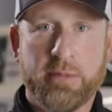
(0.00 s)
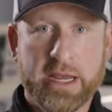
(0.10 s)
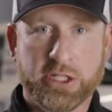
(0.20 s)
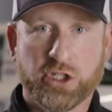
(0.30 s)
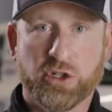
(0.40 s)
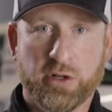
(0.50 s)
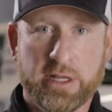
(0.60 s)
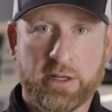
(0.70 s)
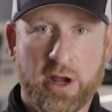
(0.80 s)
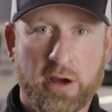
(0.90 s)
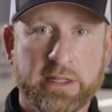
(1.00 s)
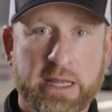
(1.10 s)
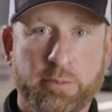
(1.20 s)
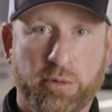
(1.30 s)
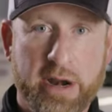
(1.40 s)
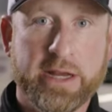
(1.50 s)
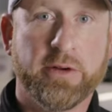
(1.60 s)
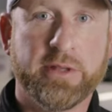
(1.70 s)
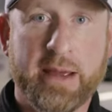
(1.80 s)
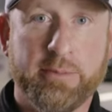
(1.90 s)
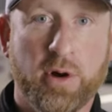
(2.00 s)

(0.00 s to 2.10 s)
making sure that not only they brake on that